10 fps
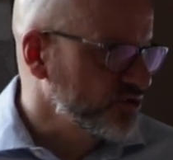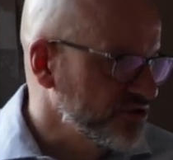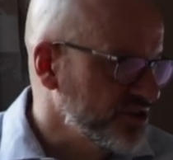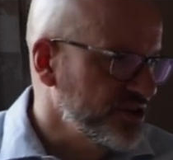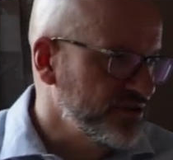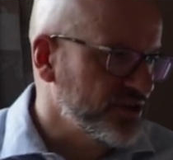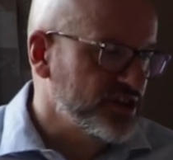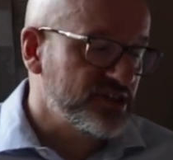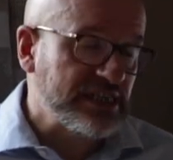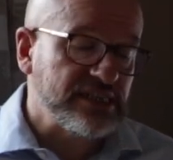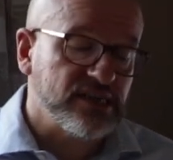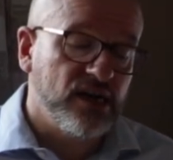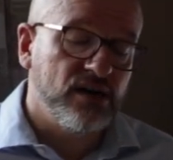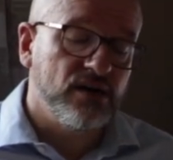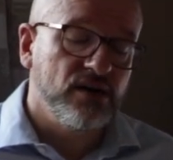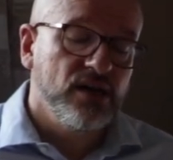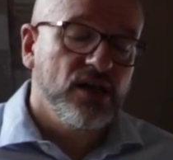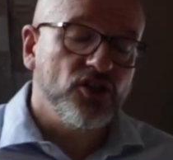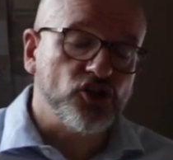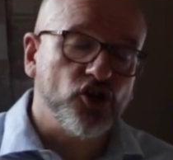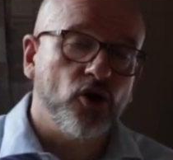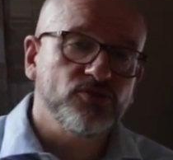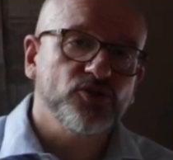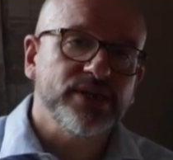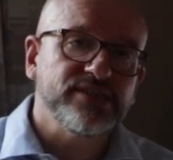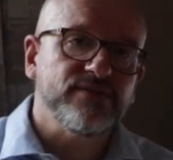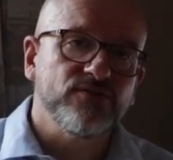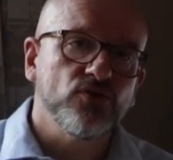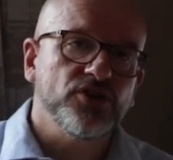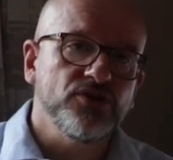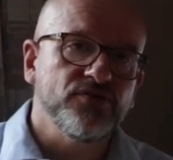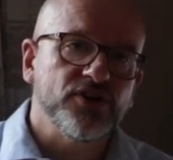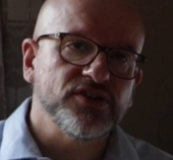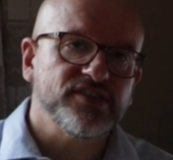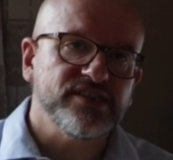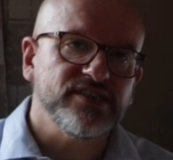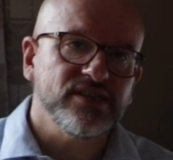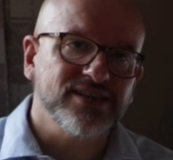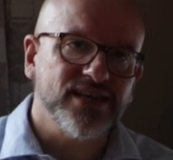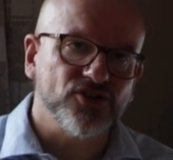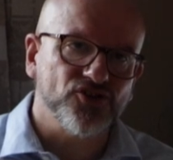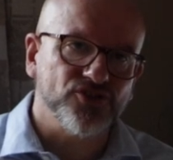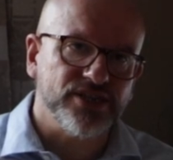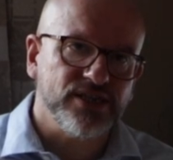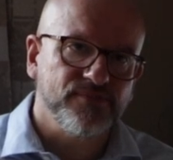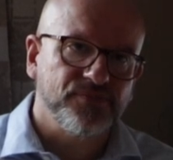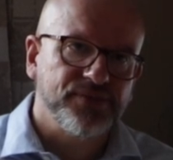Group universities are the top 24 universities in the country.